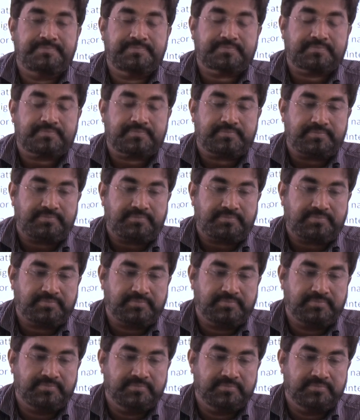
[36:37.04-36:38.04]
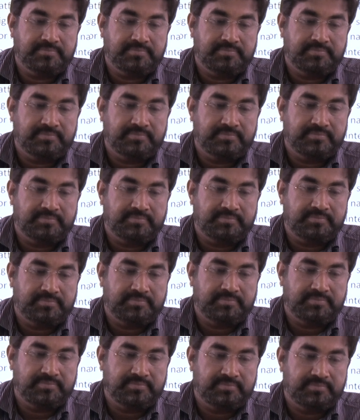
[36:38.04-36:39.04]

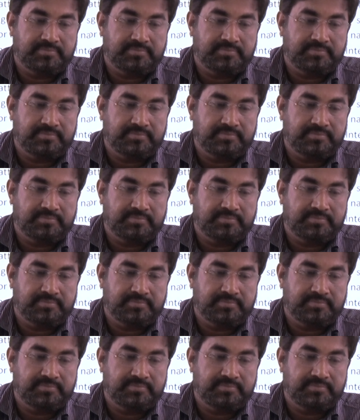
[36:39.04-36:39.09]
Nobody speaks.